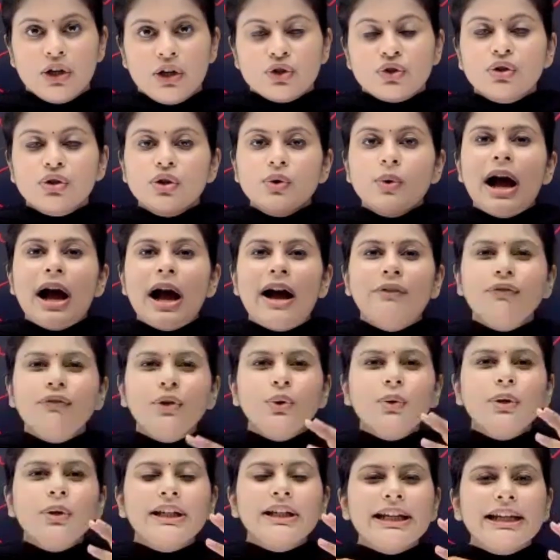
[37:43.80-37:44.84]
So you have
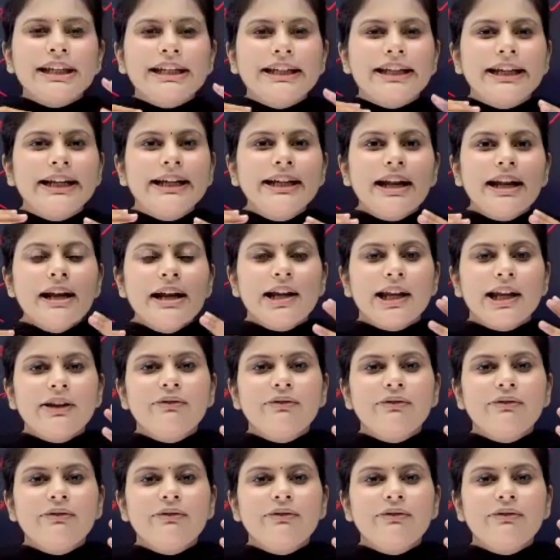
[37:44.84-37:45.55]
to create an